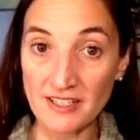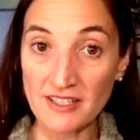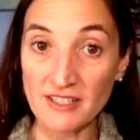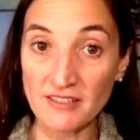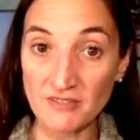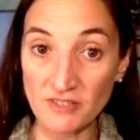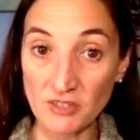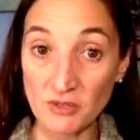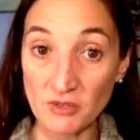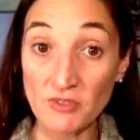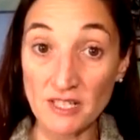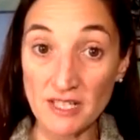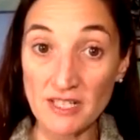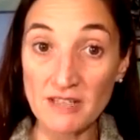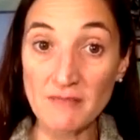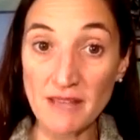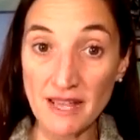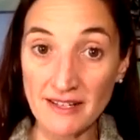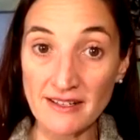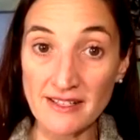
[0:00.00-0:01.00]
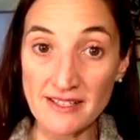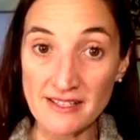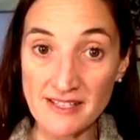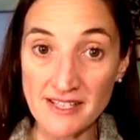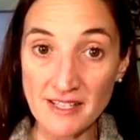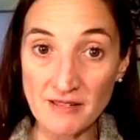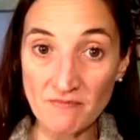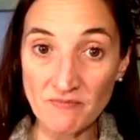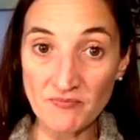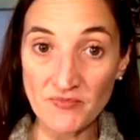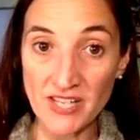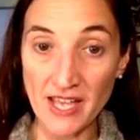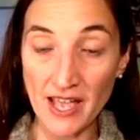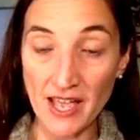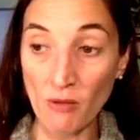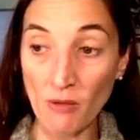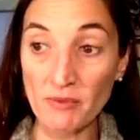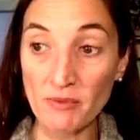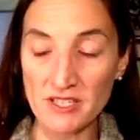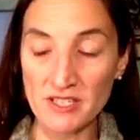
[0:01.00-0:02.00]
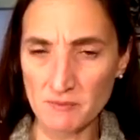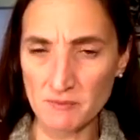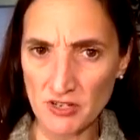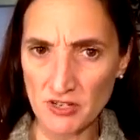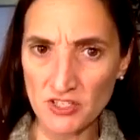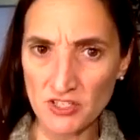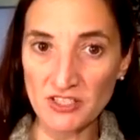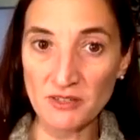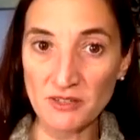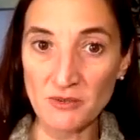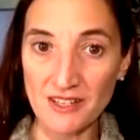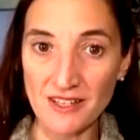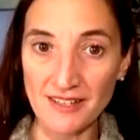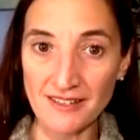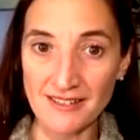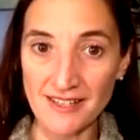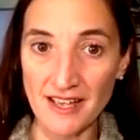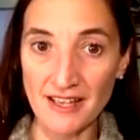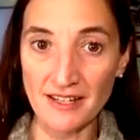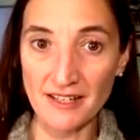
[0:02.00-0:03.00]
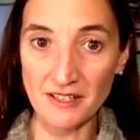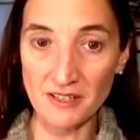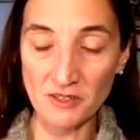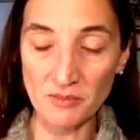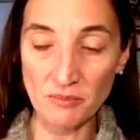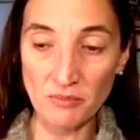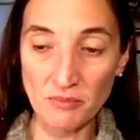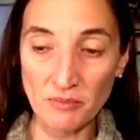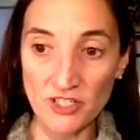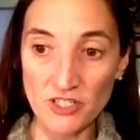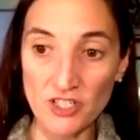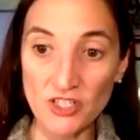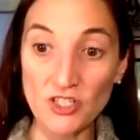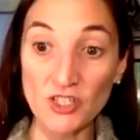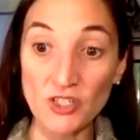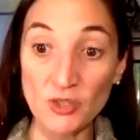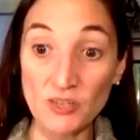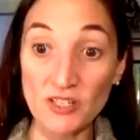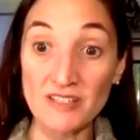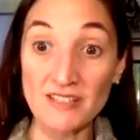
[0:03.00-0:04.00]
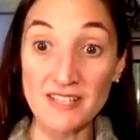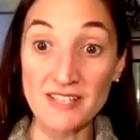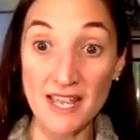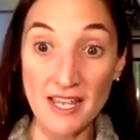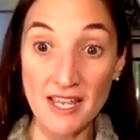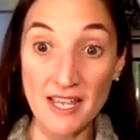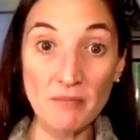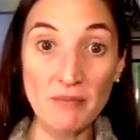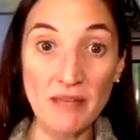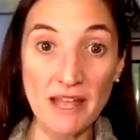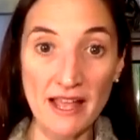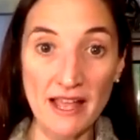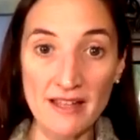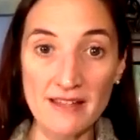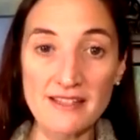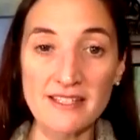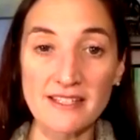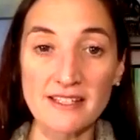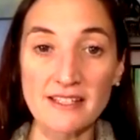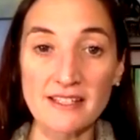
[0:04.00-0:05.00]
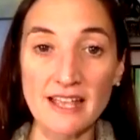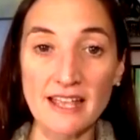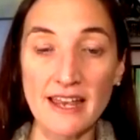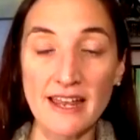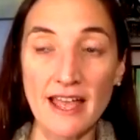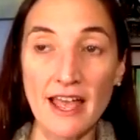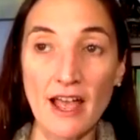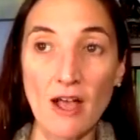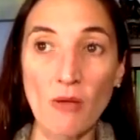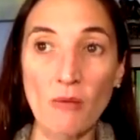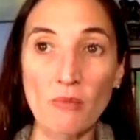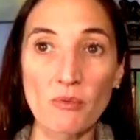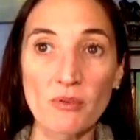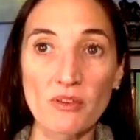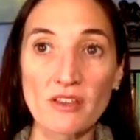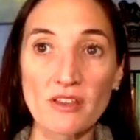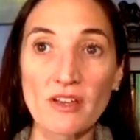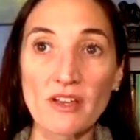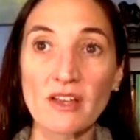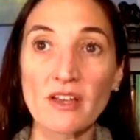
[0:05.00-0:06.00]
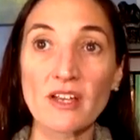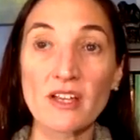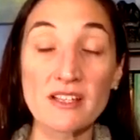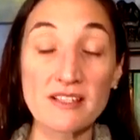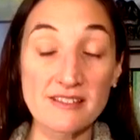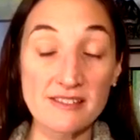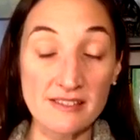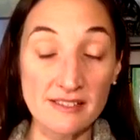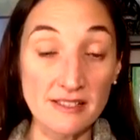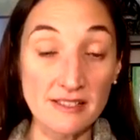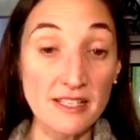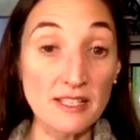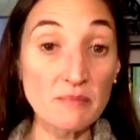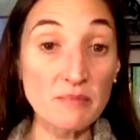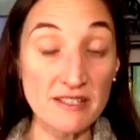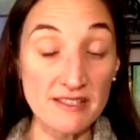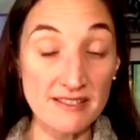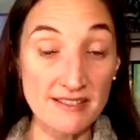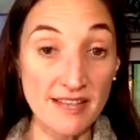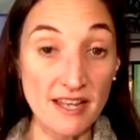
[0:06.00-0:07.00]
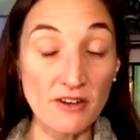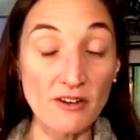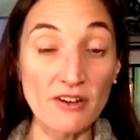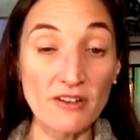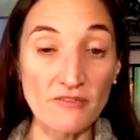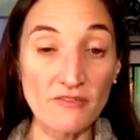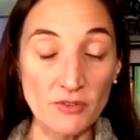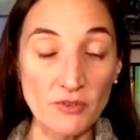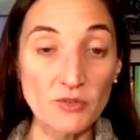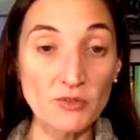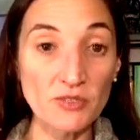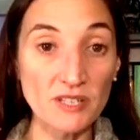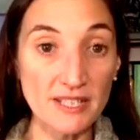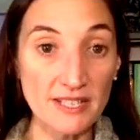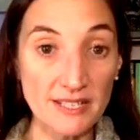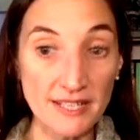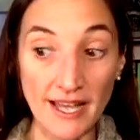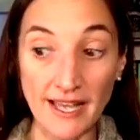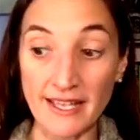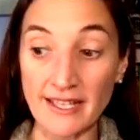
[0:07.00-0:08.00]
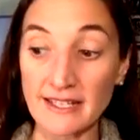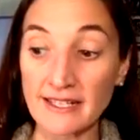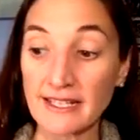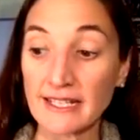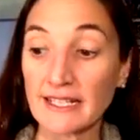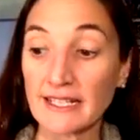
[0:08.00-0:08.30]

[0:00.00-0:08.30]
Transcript: And if you need magnesium to help, especially with anxiety and depression, you can take baths and it can help with sleep, et cetera, if you do it at night.